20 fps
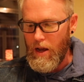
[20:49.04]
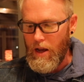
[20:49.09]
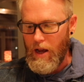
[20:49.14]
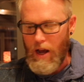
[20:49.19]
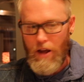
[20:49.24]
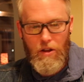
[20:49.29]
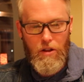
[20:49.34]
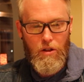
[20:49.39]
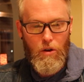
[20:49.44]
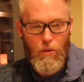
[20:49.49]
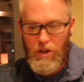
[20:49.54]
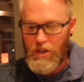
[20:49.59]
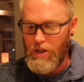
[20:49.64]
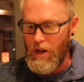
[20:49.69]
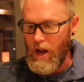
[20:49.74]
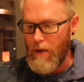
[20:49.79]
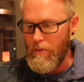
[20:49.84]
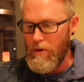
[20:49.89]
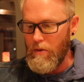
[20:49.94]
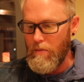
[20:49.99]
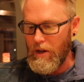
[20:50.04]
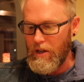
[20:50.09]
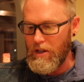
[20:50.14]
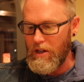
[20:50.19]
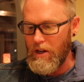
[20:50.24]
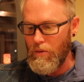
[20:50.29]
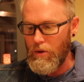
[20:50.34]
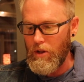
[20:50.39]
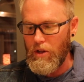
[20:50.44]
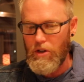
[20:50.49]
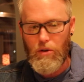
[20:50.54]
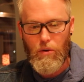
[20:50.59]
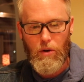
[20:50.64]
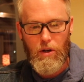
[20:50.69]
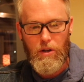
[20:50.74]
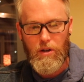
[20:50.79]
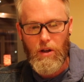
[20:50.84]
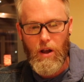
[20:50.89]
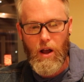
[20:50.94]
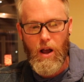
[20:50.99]
And then the wasabi mixed in with the soy
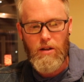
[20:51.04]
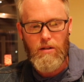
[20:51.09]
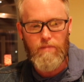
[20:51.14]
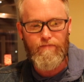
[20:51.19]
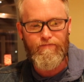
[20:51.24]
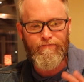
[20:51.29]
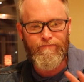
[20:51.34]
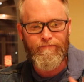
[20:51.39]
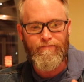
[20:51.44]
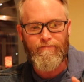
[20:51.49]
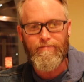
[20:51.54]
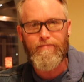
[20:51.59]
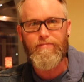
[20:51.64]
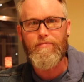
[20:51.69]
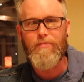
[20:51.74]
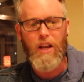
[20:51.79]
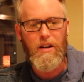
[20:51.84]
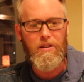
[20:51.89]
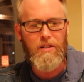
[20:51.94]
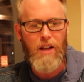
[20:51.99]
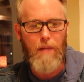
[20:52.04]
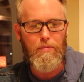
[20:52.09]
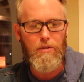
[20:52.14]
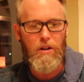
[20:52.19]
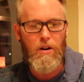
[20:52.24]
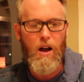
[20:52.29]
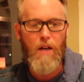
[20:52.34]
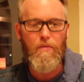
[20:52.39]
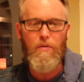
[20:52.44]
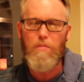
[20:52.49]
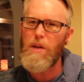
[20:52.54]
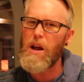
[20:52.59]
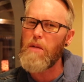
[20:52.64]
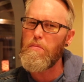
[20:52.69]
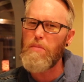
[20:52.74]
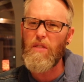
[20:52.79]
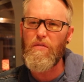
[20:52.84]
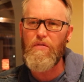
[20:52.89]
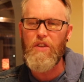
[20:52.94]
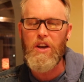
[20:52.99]
sauce, tops it off. I'm not a
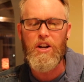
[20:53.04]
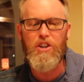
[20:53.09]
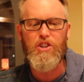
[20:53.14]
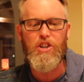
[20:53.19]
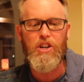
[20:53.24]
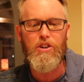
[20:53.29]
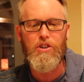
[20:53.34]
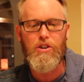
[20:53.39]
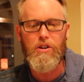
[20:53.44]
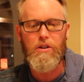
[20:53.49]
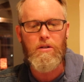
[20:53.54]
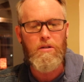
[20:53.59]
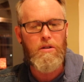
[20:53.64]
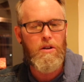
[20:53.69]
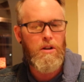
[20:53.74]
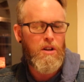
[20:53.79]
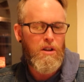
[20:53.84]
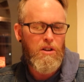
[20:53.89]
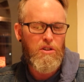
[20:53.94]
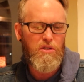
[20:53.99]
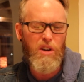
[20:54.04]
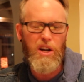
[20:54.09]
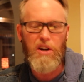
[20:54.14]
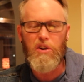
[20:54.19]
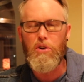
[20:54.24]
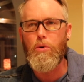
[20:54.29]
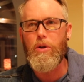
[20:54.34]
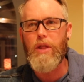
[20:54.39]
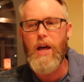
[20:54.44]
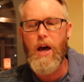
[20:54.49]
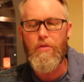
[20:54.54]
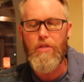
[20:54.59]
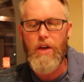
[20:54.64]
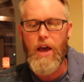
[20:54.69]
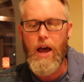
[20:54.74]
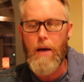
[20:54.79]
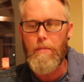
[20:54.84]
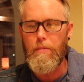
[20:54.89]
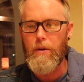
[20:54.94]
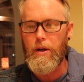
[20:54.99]
big fan of ginger, so I can do without
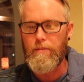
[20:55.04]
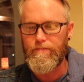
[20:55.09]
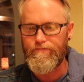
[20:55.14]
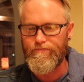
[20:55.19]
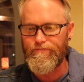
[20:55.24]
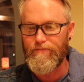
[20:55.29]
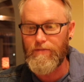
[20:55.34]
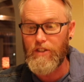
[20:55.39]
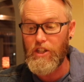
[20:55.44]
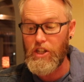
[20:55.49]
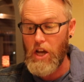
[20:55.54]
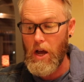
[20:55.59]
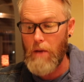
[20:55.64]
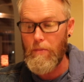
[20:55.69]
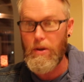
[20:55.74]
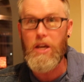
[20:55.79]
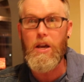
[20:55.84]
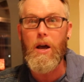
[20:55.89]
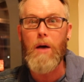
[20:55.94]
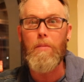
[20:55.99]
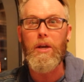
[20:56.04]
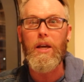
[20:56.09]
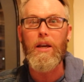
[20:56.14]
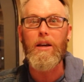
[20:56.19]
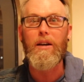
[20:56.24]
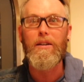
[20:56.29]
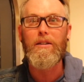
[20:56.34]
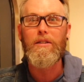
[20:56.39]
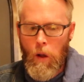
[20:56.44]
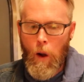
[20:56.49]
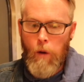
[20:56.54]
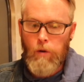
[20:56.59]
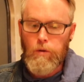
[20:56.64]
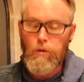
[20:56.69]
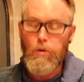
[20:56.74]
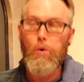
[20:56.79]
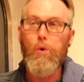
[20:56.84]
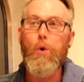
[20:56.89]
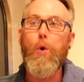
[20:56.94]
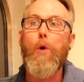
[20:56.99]
that, but yummy, yummy.
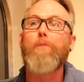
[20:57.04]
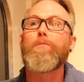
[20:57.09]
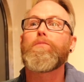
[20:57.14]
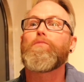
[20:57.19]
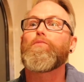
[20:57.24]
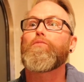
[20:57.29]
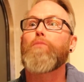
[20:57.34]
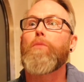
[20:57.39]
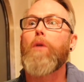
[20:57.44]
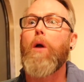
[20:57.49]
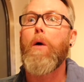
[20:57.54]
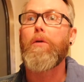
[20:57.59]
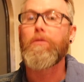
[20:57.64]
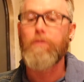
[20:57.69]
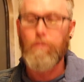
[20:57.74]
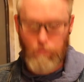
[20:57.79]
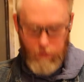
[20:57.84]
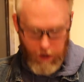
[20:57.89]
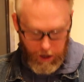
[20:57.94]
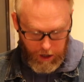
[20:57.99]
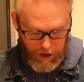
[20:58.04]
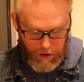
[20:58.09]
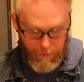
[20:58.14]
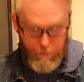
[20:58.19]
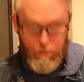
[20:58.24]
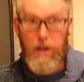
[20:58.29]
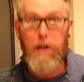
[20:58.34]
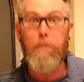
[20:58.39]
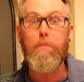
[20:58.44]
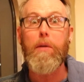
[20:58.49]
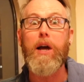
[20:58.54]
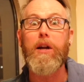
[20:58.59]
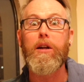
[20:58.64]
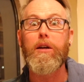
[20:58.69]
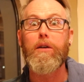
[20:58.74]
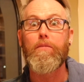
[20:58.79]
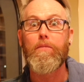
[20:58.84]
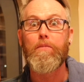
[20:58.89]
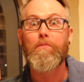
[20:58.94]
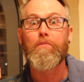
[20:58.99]
Ooh, I got a big bite
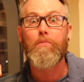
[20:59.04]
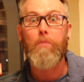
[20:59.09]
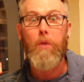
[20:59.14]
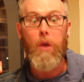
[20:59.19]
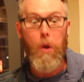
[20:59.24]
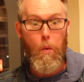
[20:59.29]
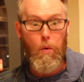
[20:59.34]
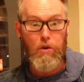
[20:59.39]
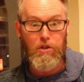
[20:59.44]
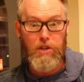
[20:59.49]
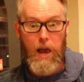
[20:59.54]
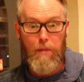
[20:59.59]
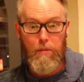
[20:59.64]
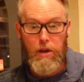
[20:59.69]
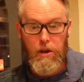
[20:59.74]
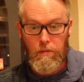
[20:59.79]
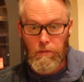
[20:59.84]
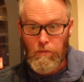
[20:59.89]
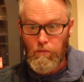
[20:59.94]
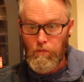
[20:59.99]
of wasabi.